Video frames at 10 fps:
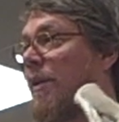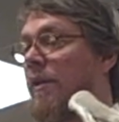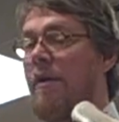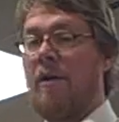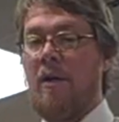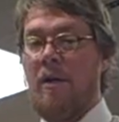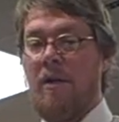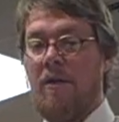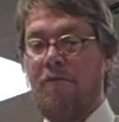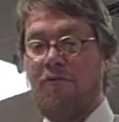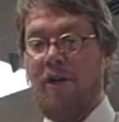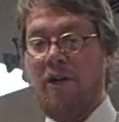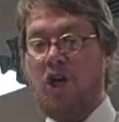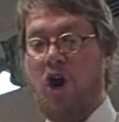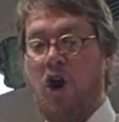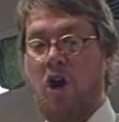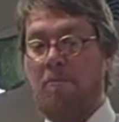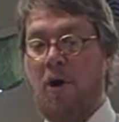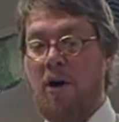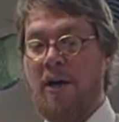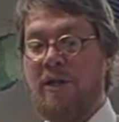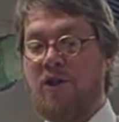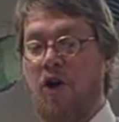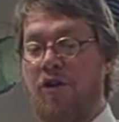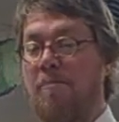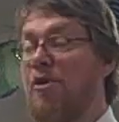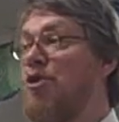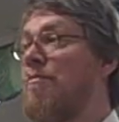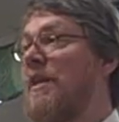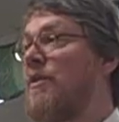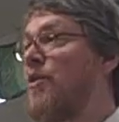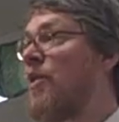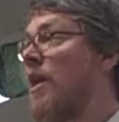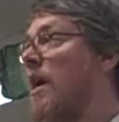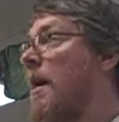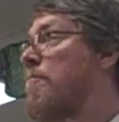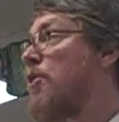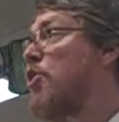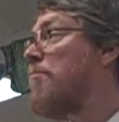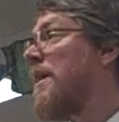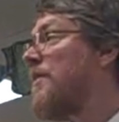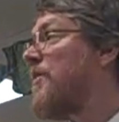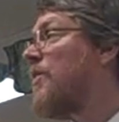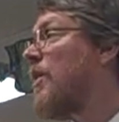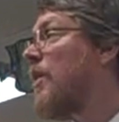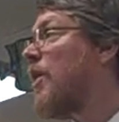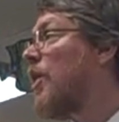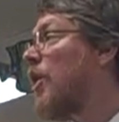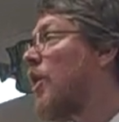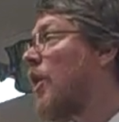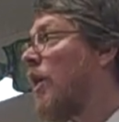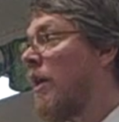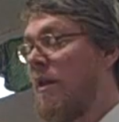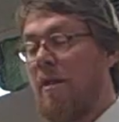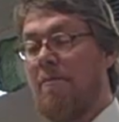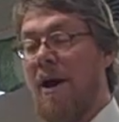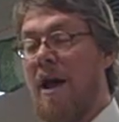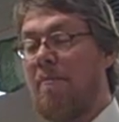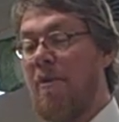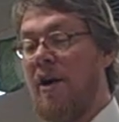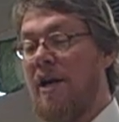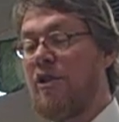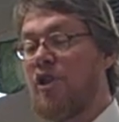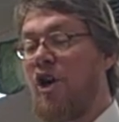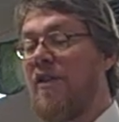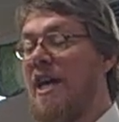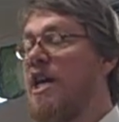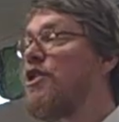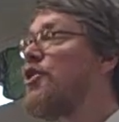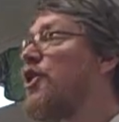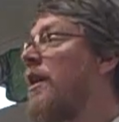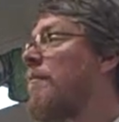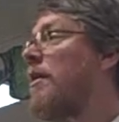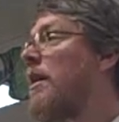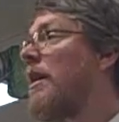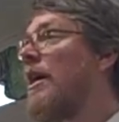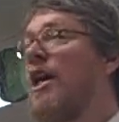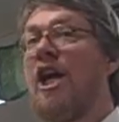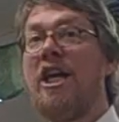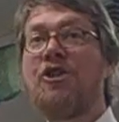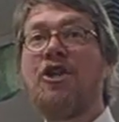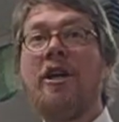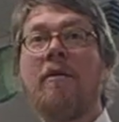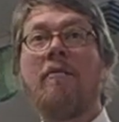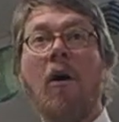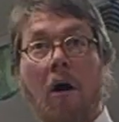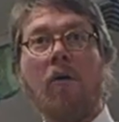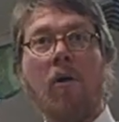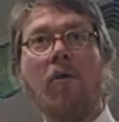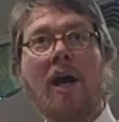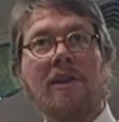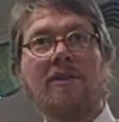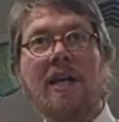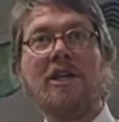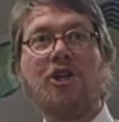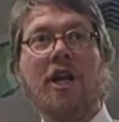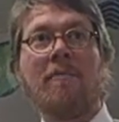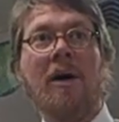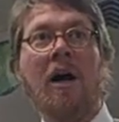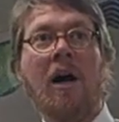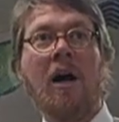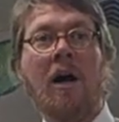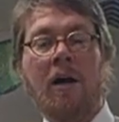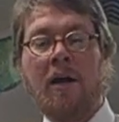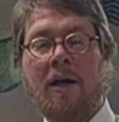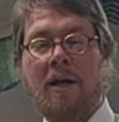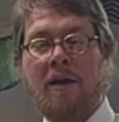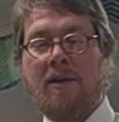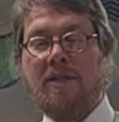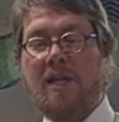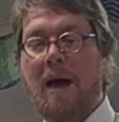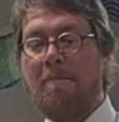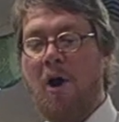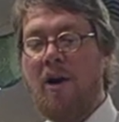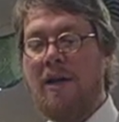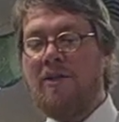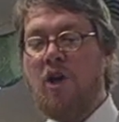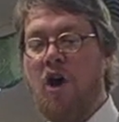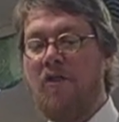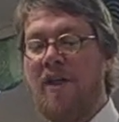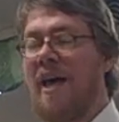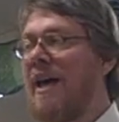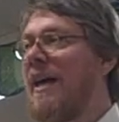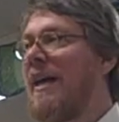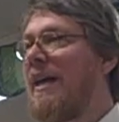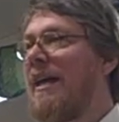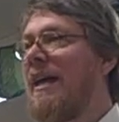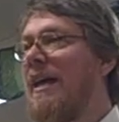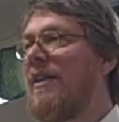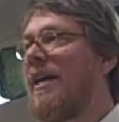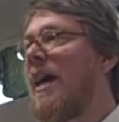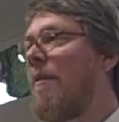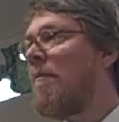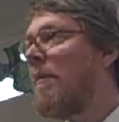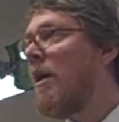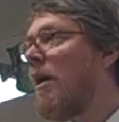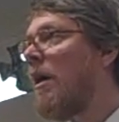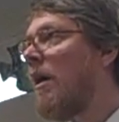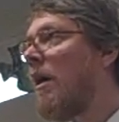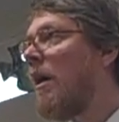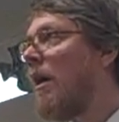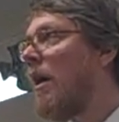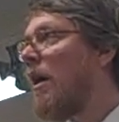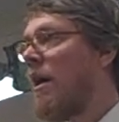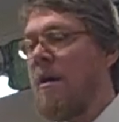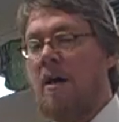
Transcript: Hip bone. The front part is called the pubis pubis. Pubis. The bottom part here is called the ischium. Ischium. Oh, oh, nice. Ischium. Ischium. The top part is called the ilium. Ilium.